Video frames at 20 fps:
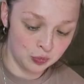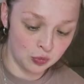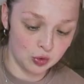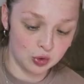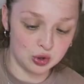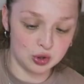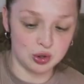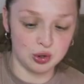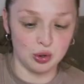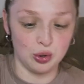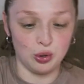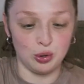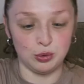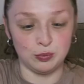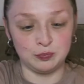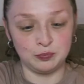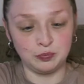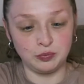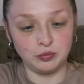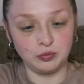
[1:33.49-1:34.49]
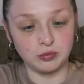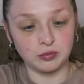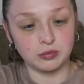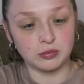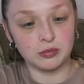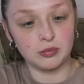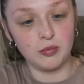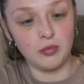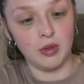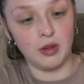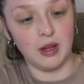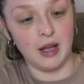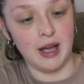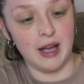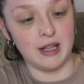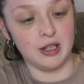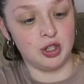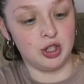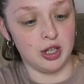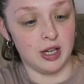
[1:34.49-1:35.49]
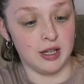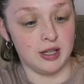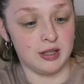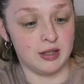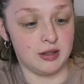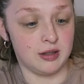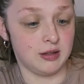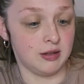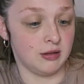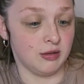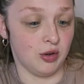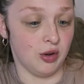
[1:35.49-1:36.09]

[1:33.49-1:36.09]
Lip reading: So it is just